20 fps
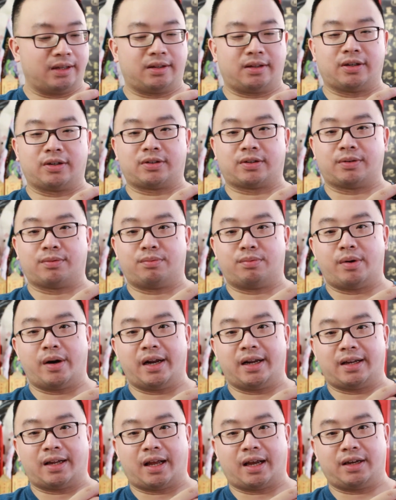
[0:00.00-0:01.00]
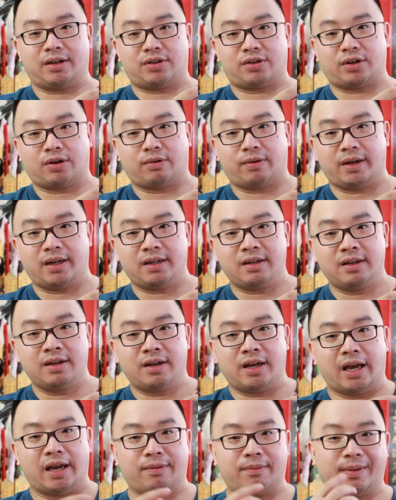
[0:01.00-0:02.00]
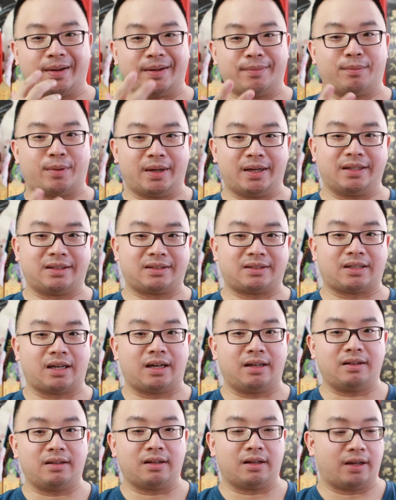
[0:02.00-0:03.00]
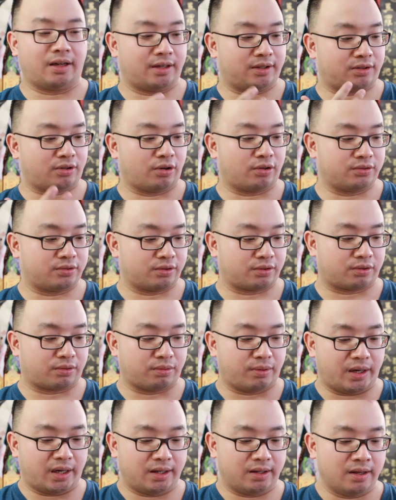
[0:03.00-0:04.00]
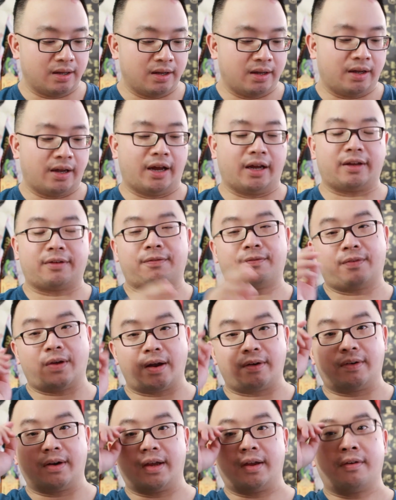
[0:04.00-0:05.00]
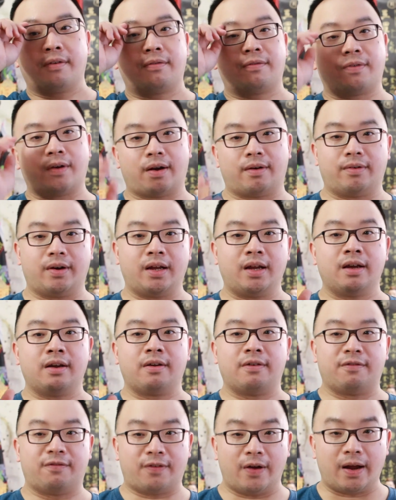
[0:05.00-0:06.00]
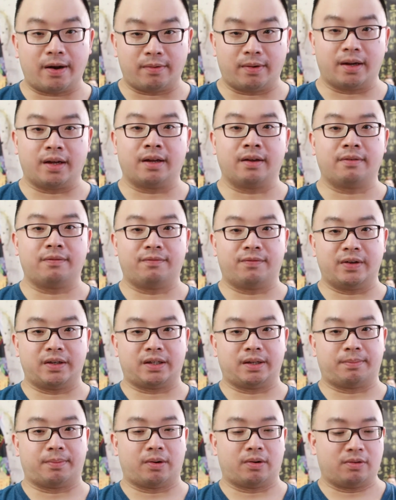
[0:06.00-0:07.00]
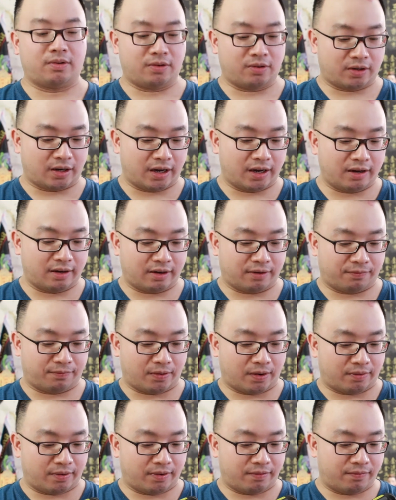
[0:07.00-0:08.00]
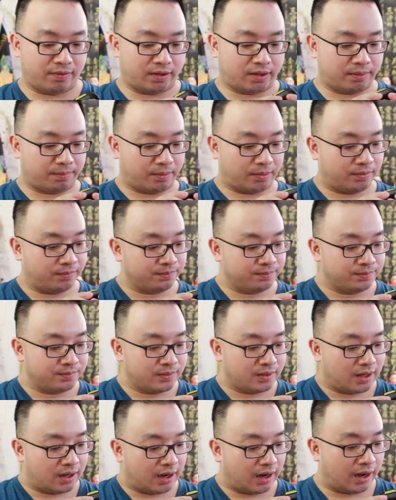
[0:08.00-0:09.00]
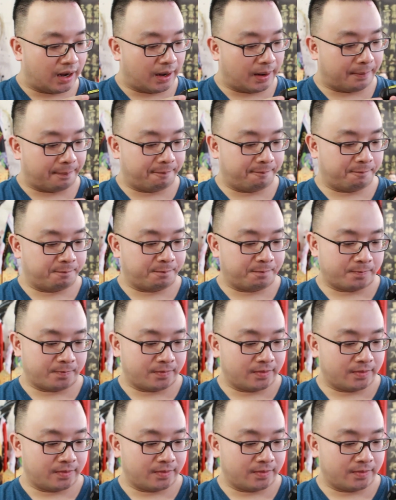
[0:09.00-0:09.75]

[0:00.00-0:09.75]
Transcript: there's a red light showing, and when it's done, it turns to green. It's very, very, very visible. Okay, very visible. The